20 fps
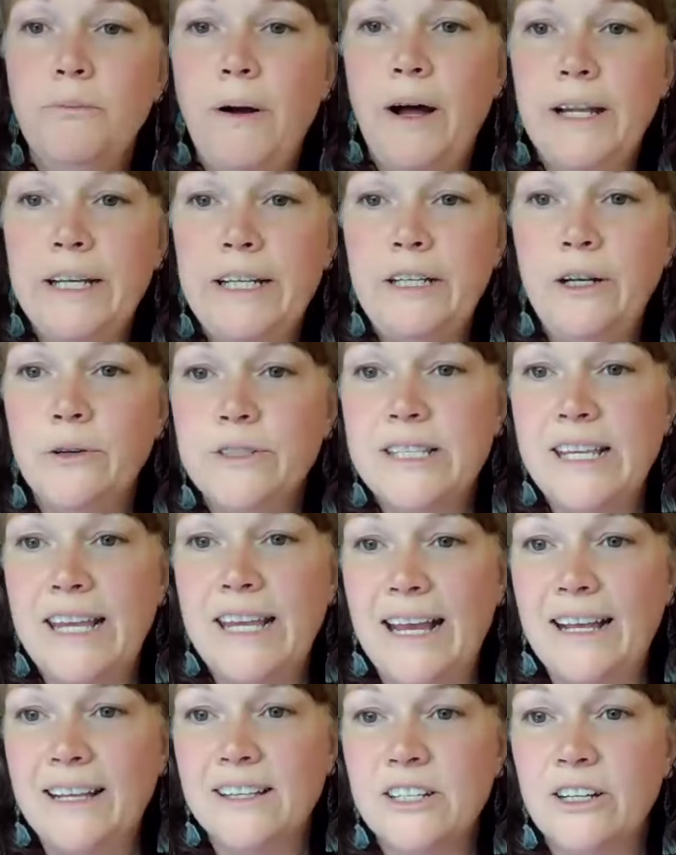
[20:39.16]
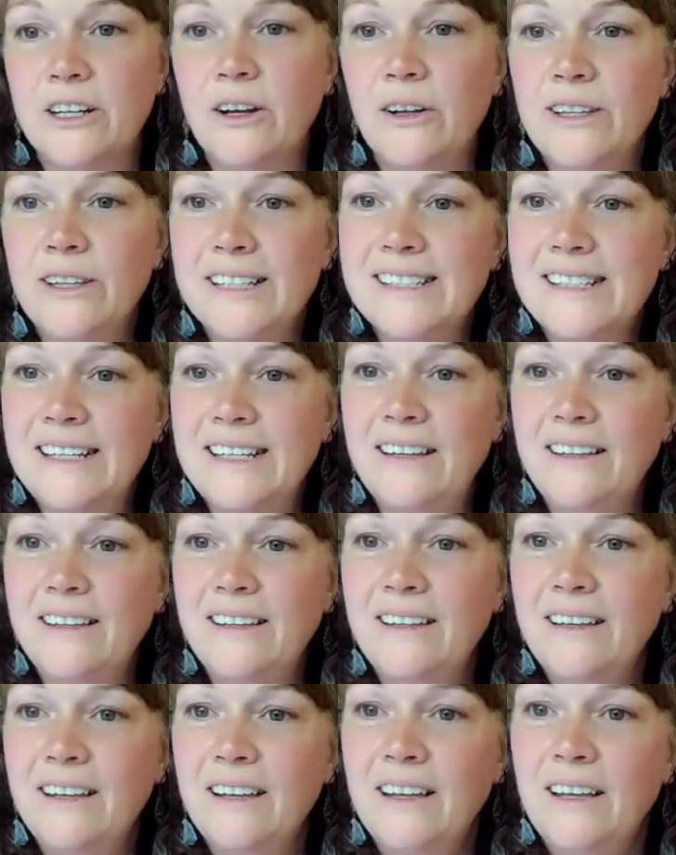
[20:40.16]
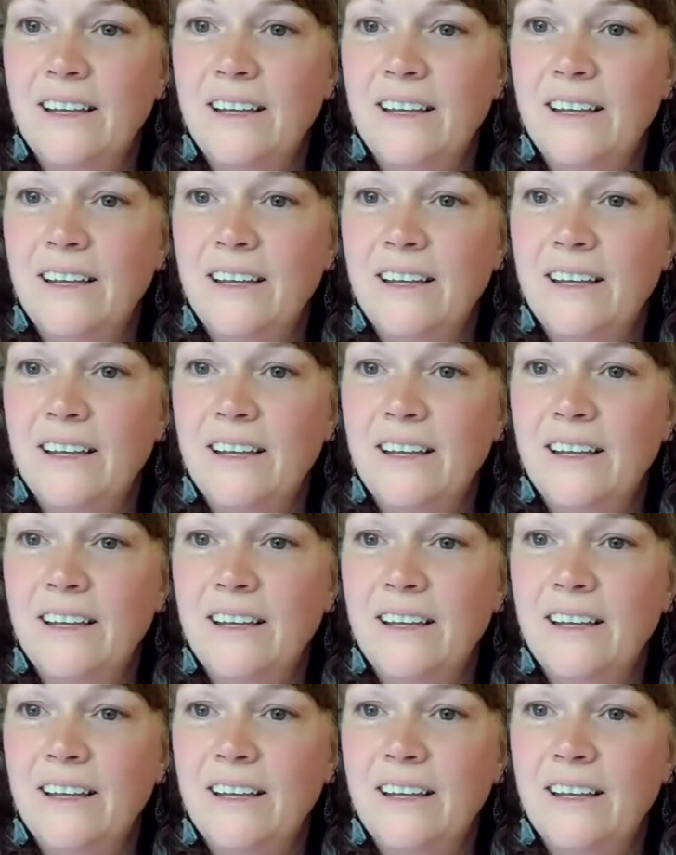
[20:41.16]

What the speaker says: Your body knows the answer. Oh, let's see.